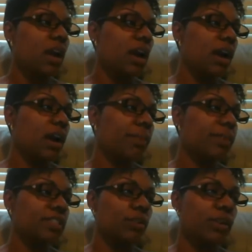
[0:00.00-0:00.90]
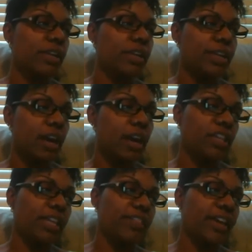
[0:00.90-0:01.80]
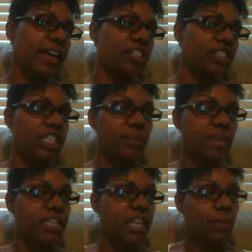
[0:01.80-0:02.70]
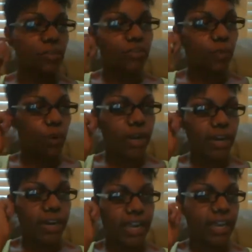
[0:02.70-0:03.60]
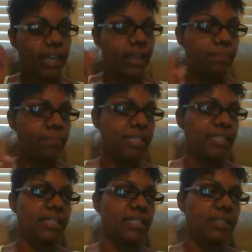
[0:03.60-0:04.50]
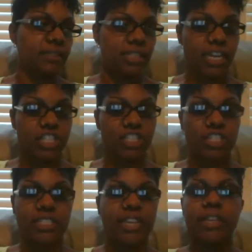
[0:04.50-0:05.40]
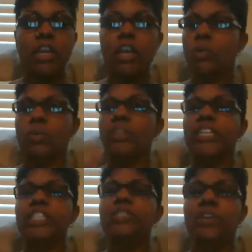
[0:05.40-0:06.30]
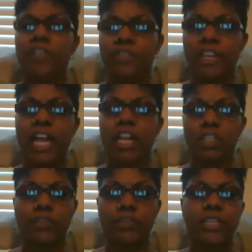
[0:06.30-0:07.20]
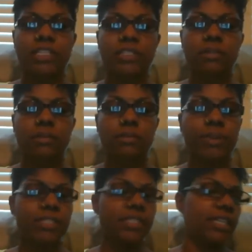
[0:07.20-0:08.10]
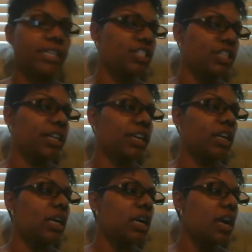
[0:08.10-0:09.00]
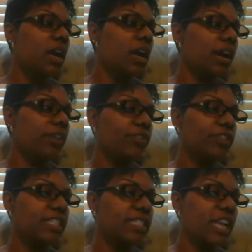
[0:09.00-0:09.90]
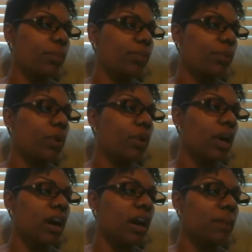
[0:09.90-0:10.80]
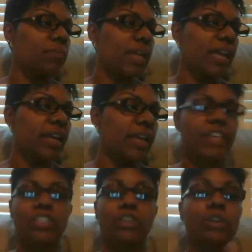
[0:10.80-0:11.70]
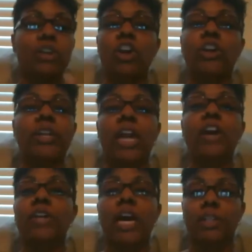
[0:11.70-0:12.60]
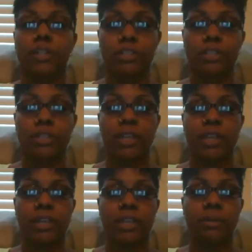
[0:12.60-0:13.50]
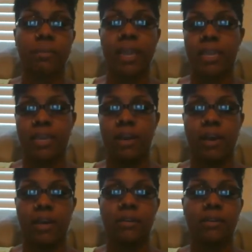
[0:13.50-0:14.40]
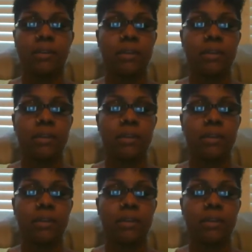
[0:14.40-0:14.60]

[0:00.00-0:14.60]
It's going to calculate that adjustment in W-4 and business deductions that we're going to say $250 for this presentation here, for this example, and that you're earning $100 in MyEcon,